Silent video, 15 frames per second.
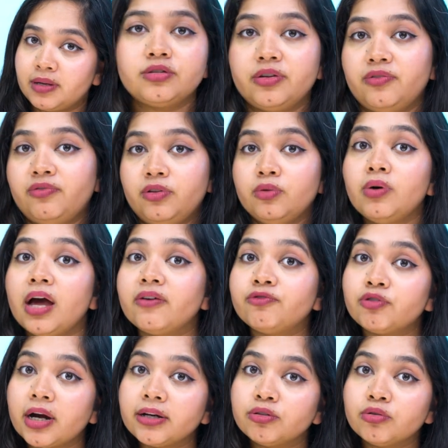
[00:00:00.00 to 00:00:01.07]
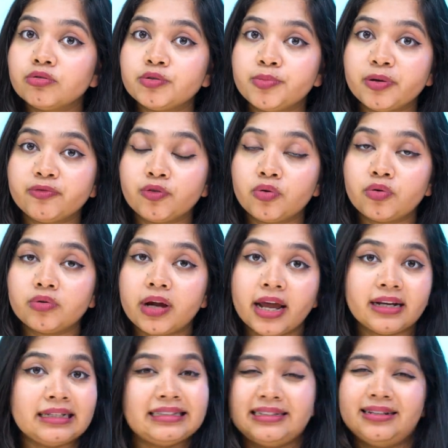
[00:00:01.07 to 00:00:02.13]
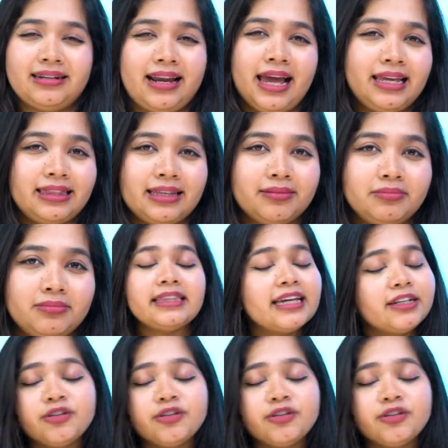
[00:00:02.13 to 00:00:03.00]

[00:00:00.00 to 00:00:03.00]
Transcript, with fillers: So if you have tried those before and didn't like them, then